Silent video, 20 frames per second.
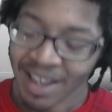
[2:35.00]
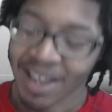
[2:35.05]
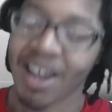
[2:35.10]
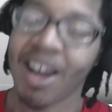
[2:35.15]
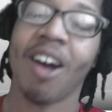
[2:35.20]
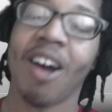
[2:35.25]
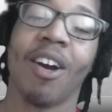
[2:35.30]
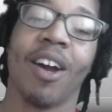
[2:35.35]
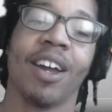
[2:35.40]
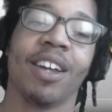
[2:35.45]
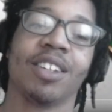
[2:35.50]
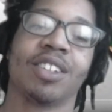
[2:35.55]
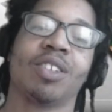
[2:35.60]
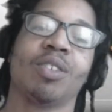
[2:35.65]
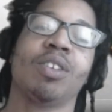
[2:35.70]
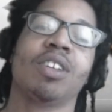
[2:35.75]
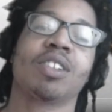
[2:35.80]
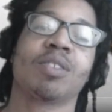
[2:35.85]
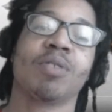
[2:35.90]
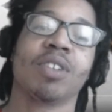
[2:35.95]
All right, so
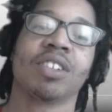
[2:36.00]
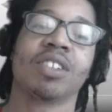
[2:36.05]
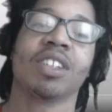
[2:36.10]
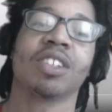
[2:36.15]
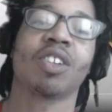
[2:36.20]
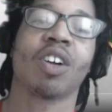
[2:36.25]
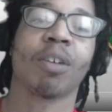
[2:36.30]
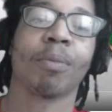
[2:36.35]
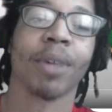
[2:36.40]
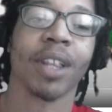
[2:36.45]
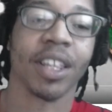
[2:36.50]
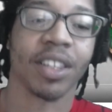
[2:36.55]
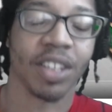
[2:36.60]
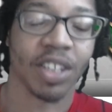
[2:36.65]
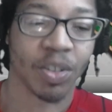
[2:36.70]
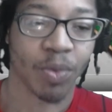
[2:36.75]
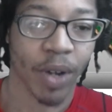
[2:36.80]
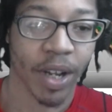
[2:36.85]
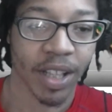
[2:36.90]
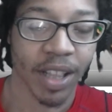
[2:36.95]
let's talk about it like
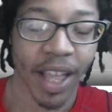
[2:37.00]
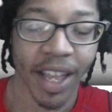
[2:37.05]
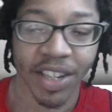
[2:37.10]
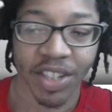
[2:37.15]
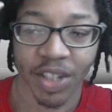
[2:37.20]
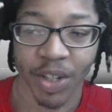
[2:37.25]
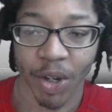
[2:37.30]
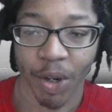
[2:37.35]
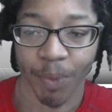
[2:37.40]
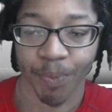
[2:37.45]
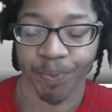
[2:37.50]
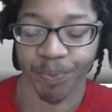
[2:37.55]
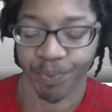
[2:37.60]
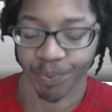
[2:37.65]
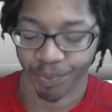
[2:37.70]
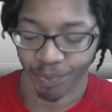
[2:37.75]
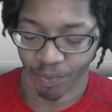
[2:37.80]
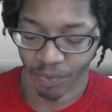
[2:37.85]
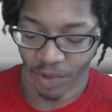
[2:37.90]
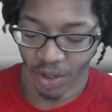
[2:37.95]
this, right? Last year,
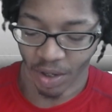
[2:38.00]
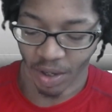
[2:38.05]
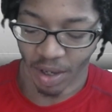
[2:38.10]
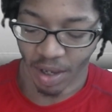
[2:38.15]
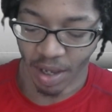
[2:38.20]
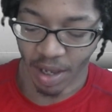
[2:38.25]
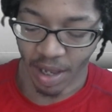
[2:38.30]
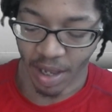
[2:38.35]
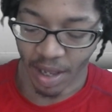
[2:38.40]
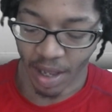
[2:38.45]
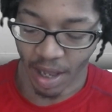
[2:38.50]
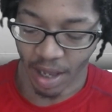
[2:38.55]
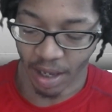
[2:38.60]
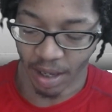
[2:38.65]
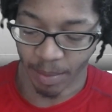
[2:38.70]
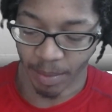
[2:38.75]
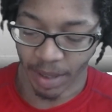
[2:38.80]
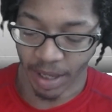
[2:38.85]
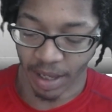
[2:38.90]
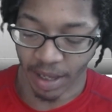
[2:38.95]

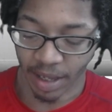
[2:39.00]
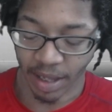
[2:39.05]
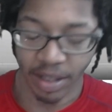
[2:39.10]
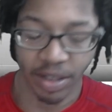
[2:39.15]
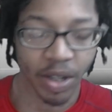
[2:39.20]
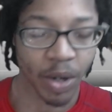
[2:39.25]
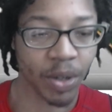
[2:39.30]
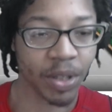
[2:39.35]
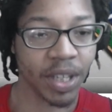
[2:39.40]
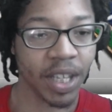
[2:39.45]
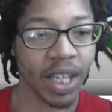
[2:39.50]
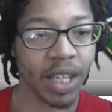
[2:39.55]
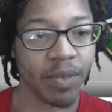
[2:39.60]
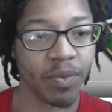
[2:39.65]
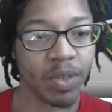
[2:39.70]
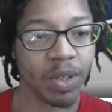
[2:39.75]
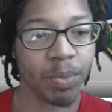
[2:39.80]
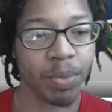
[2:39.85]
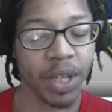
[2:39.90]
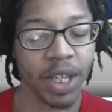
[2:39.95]
during the
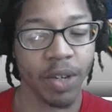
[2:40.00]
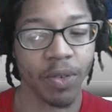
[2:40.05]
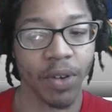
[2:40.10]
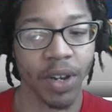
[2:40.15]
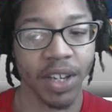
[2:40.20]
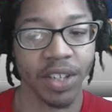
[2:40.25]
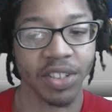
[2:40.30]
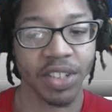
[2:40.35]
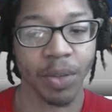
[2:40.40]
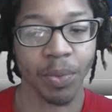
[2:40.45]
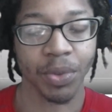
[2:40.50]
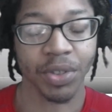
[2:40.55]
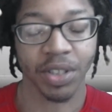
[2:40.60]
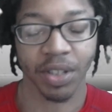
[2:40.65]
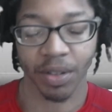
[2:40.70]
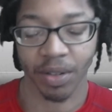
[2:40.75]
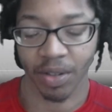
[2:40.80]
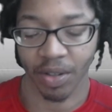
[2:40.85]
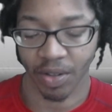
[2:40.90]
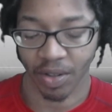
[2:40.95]
MVP race, it was
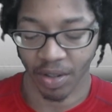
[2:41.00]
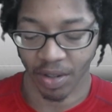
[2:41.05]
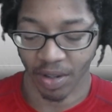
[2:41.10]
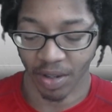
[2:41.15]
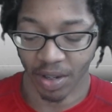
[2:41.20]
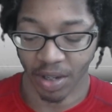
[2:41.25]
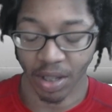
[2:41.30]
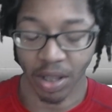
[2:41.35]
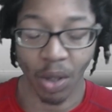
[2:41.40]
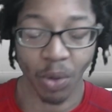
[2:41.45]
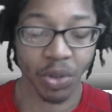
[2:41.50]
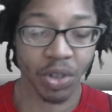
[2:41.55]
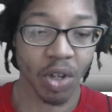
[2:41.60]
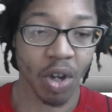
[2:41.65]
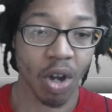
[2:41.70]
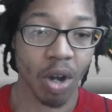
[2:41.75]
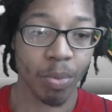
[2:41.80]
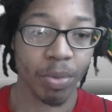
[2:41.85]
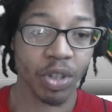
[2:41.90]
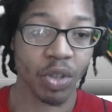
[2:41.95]
a close
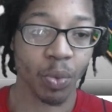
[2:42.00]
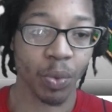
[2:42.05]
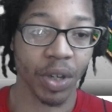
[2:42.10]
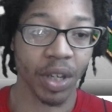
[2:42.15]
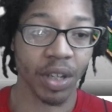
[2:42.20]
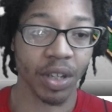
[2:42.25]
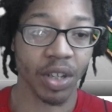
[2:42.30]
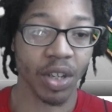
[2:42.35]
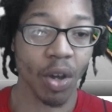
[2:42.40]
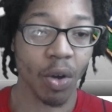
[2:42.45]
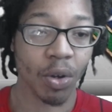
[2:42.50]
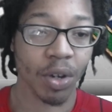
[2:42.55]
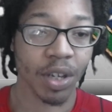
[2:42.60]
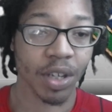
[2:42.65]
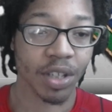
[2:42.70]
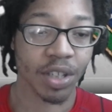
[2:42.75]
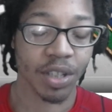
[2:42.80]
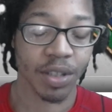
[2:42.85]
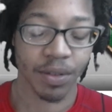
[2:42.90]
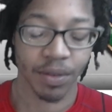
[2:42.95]
call between
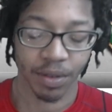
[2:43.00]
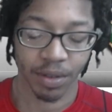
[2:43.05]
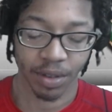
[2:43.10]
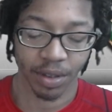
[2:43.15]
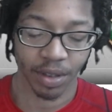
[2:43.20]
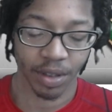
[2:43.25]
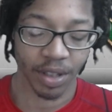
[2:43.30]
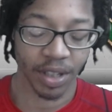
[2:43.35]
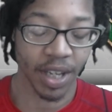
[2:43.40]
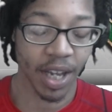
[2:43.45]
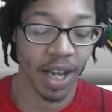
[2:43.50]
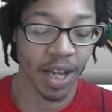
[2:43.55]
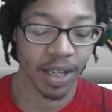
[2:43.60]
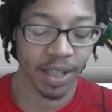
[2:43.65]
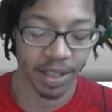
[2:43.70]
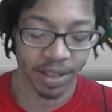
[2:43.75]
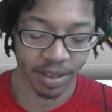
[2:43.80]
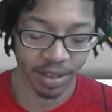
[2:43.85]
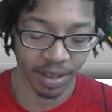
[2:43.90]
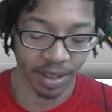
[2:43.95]
Jokic,
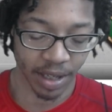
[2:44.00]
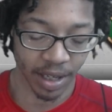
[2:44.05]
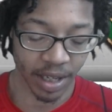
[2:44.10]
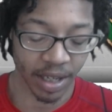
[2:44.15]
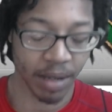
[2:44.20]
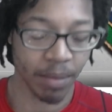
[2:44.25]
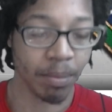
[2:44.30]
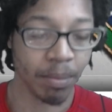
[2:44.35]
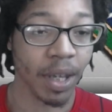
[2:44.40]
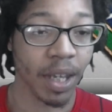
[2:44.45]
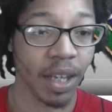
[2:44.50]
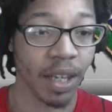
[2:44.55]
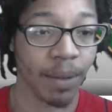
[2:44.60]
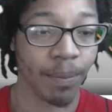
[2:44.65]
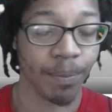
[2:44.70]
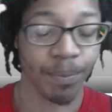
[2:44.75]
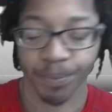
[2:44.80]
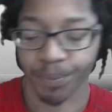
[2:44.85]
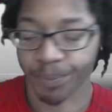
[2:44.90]
Giannis, and Embiid,